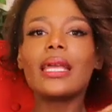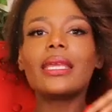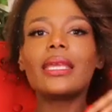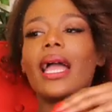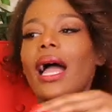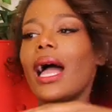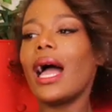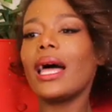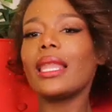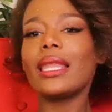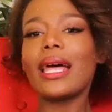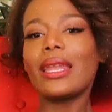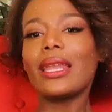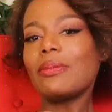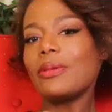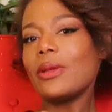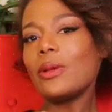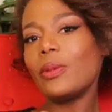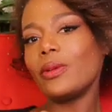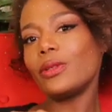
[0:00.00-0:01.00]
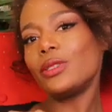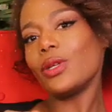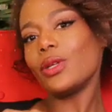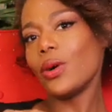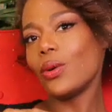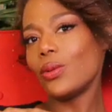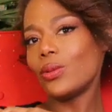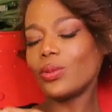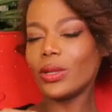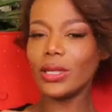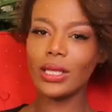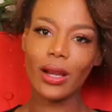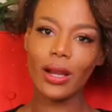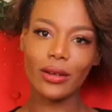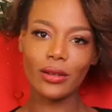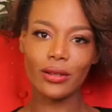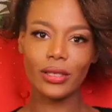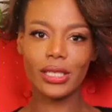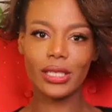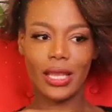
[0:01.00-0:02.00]
Yeah, a lot of people don't really
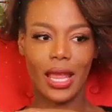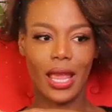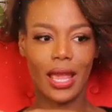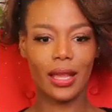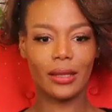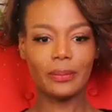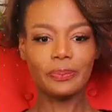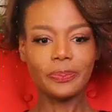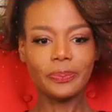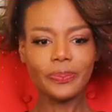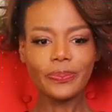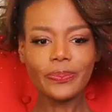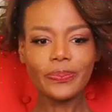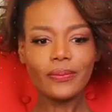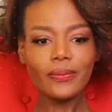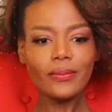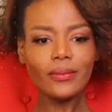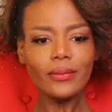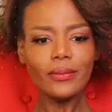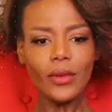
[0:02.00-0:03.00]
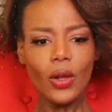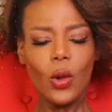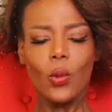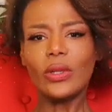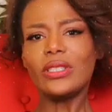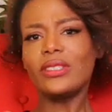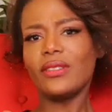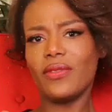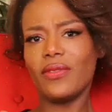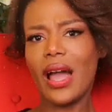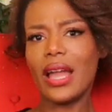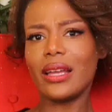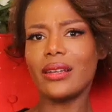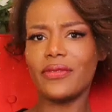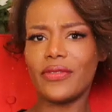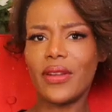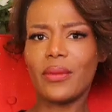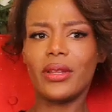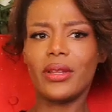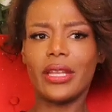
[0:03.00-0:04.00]
understand what divine
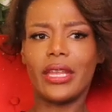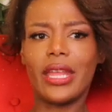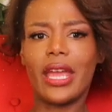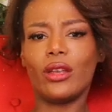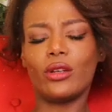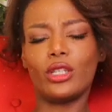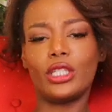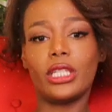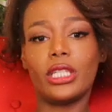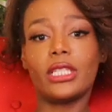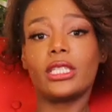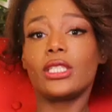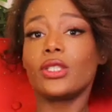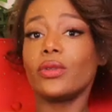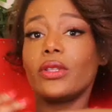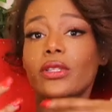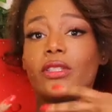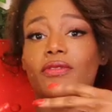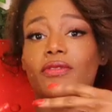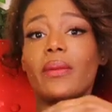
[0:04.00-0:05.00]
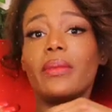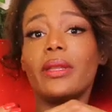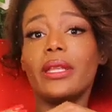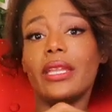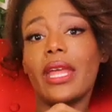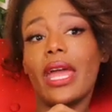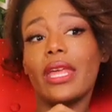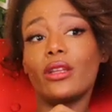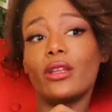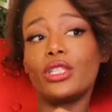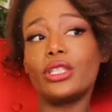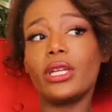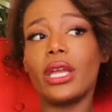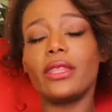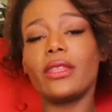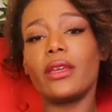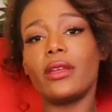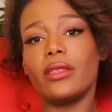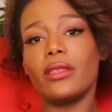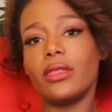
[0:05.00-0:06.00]
feminine energy is. So there's feminine energy
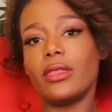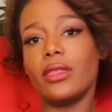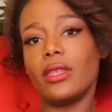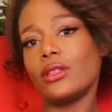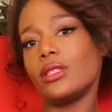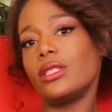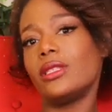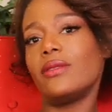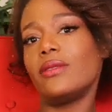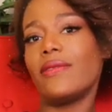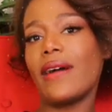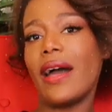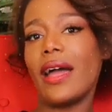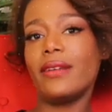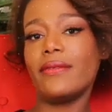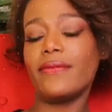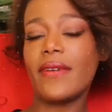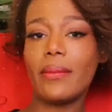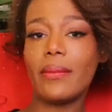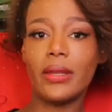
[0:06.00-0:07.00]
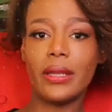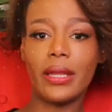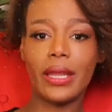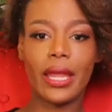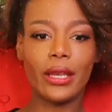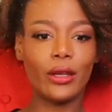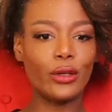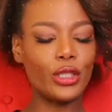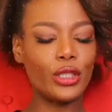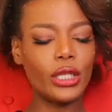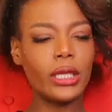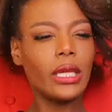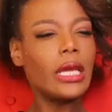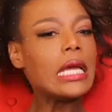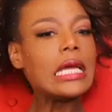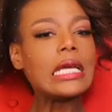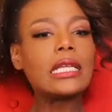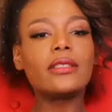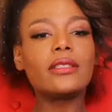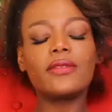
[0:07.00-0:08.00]
and then there's divine feminine energy.
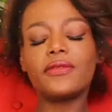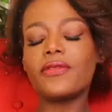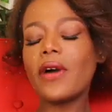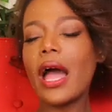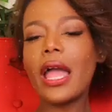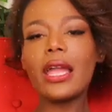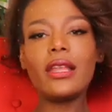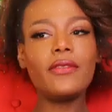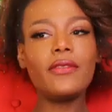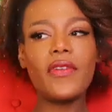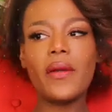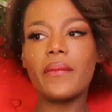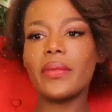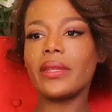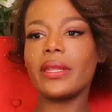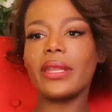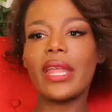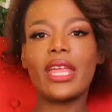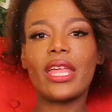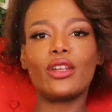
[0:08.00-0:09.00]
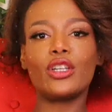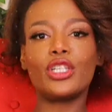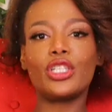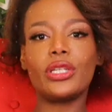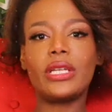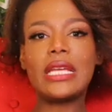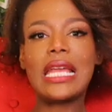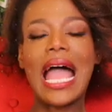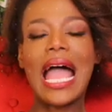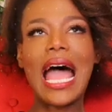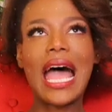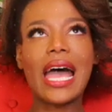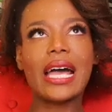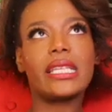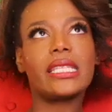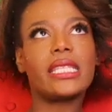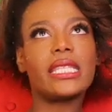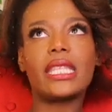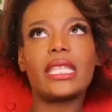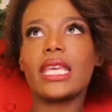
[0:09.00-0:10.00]
Divine feminine energy
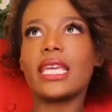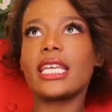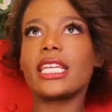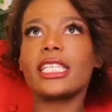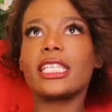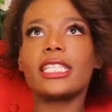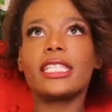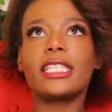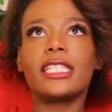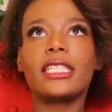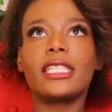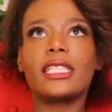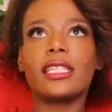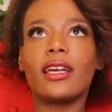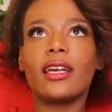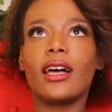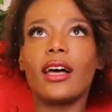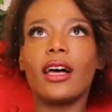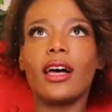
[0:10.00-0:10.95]
has this